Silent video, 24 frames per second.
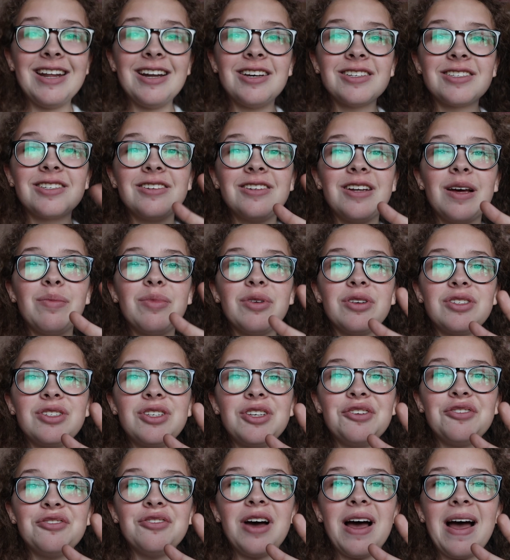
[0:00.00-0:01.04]
And also number
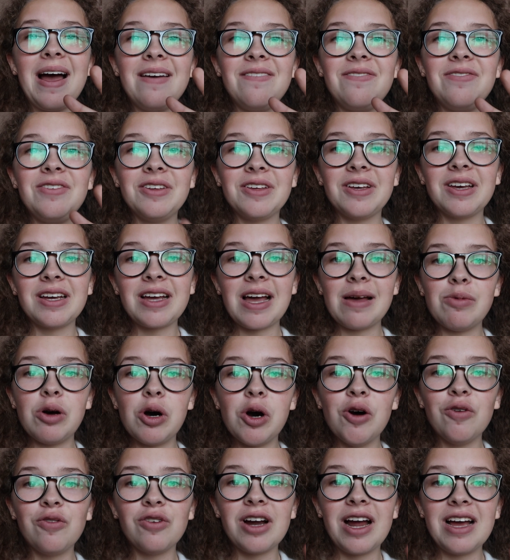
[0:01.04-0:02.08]
2, I feel like I'm
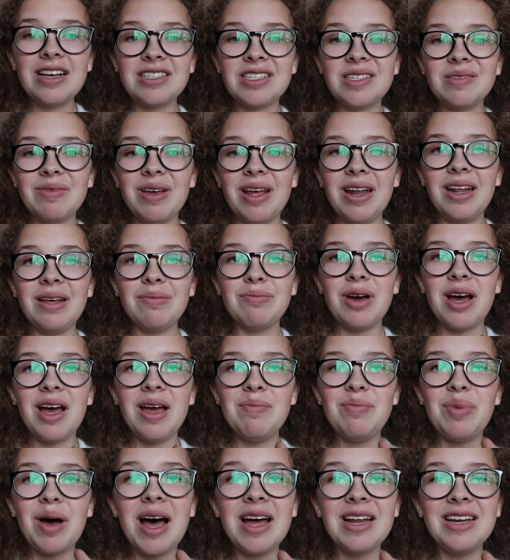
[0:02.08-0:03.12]
overestimating
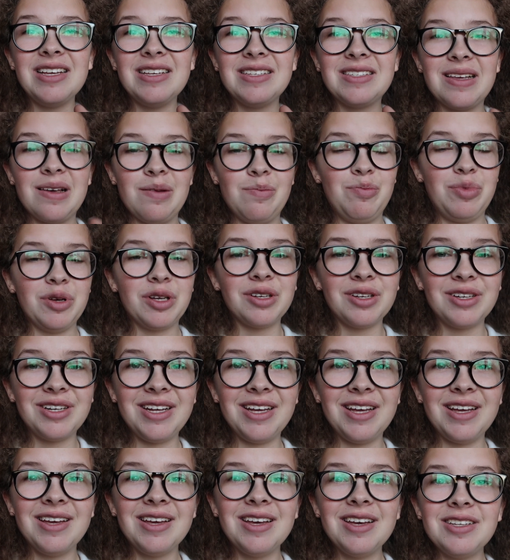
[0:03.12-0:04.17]
my body's
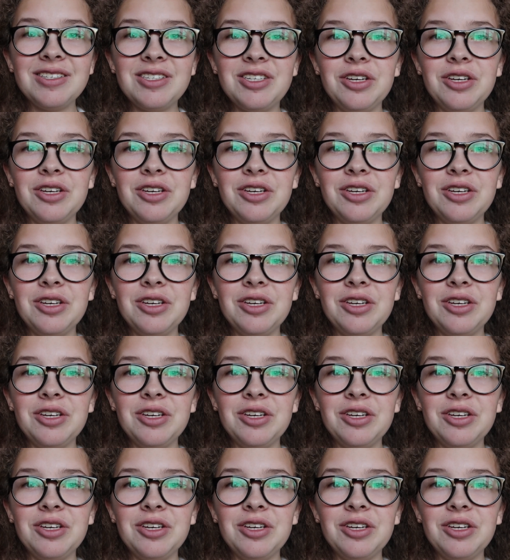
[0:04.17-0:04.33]
ability